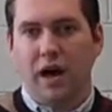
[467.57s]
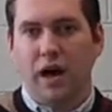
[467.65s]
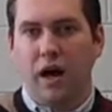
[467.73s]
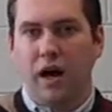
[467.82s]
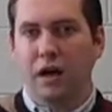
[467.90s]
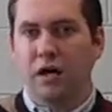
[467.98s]

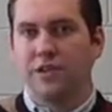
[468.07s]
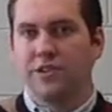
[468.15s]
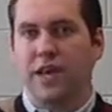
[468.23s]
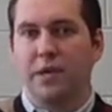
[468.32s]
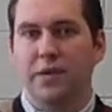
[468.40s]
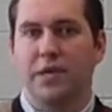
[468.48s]
All
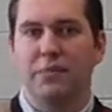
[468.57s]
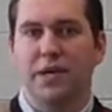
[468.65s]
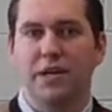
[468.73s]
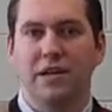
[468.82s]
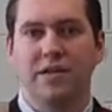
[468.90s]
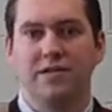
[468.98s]
debit
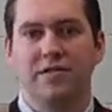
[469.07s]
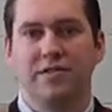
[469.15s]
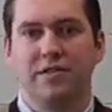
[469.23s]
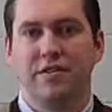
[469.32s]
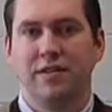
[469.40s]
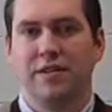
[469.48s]

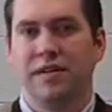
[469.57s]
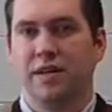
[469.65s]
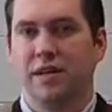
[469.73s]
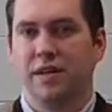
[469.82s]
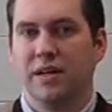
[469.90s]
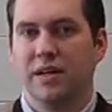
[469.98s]
means
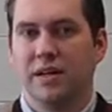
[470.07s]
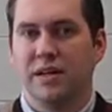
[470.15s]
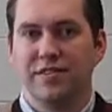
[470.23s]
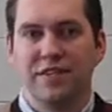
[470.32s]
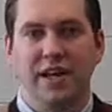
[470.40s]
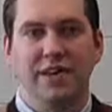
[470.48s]

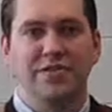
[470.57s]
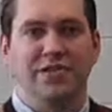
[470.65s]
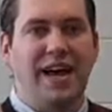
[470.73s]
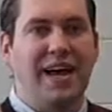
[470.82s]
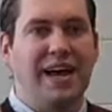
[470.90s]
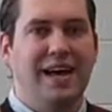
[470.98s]
is left
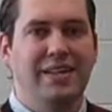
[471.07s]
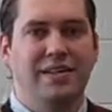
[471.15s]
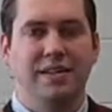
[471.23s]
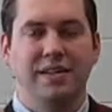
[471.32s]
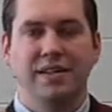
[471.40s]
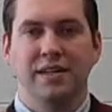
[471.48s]
side.
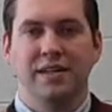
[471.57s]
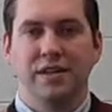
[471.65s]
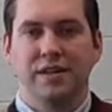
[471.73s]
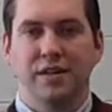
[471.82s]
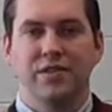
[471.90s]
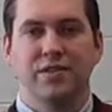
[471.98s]

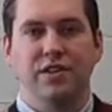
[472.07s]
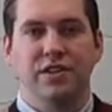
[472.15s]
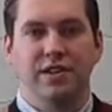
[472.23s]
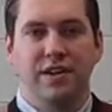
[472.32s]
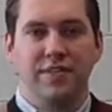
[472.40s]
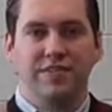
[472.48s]
Goes in the
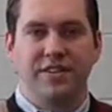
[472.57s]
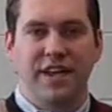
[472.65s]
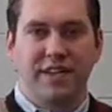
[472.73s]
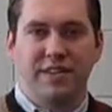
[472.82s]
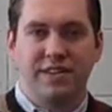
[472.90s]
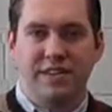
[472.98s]
left
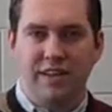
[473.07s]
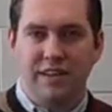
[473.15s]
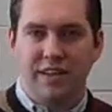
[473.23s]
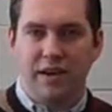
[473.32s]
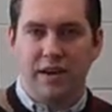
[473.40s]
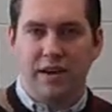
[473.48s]
side of the T
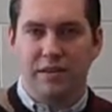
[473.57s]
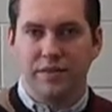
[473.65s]
account.